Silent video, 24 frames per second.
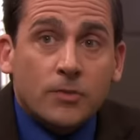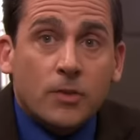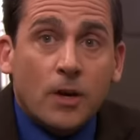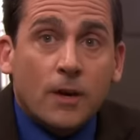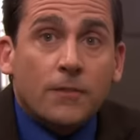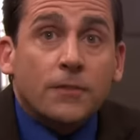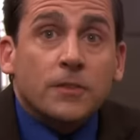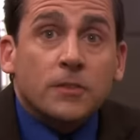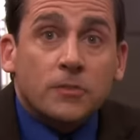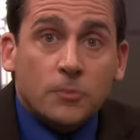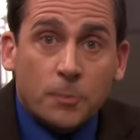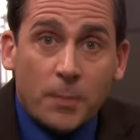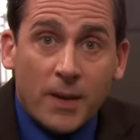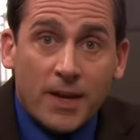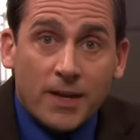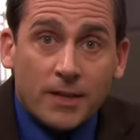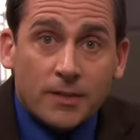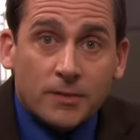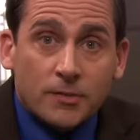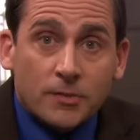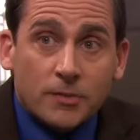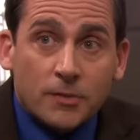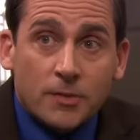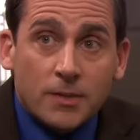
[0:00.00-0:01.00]
This office
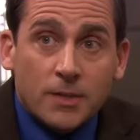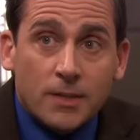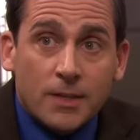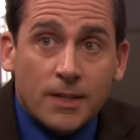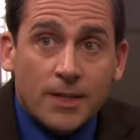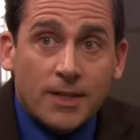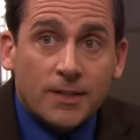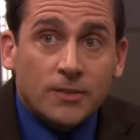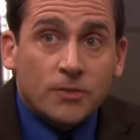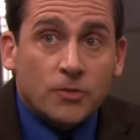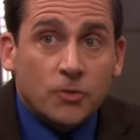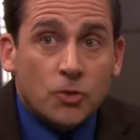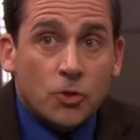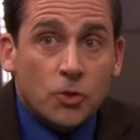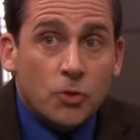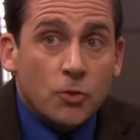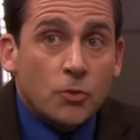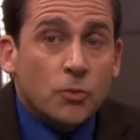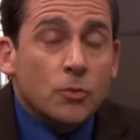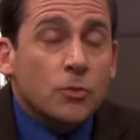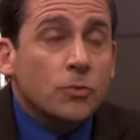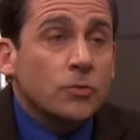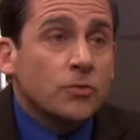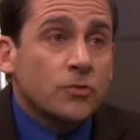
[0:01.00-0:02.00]
space is
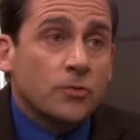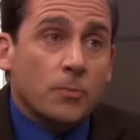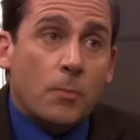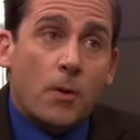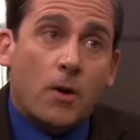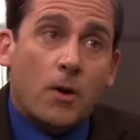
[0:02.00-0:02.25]
too